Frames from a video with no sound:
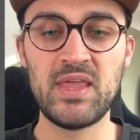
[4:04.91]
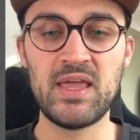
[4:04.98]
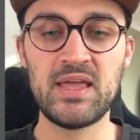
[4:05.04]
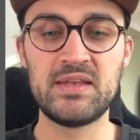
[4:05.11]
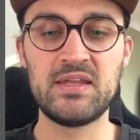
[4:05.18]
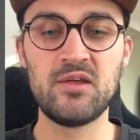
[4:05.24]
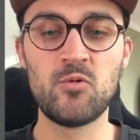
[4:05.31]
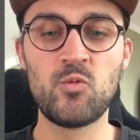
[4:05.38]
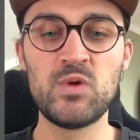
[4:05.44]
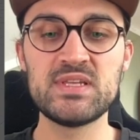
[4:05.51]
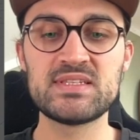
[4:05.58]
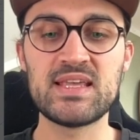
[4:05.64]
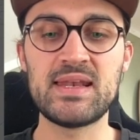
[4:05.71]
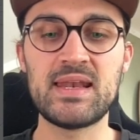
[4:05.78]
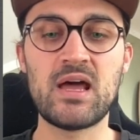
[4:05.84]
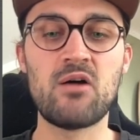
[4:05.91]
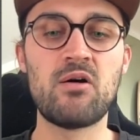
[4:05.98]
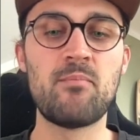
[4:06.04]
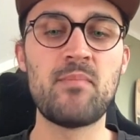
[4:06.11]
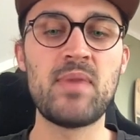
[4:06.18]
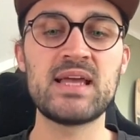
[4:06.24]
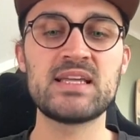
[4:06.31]
And here we set our
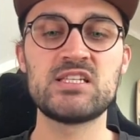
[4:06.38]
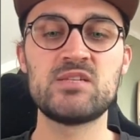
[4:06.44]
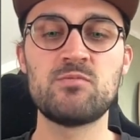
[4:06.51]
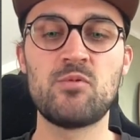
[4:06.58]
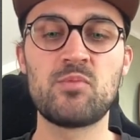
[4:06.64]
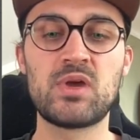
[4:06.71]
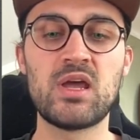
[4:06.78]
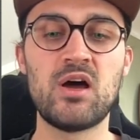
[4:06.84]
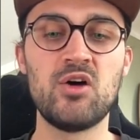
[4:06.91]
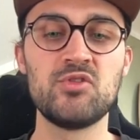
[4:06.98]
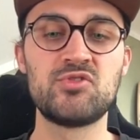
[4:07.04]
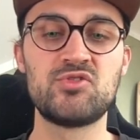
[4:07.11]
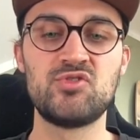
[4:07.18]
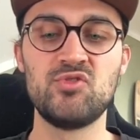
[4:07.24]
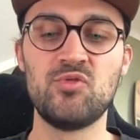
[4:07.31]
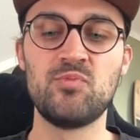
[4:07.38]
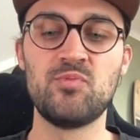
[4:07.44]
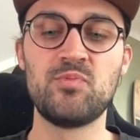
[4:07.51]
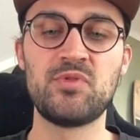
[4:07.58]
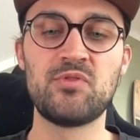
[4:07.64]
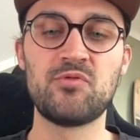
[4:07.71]
maximum count to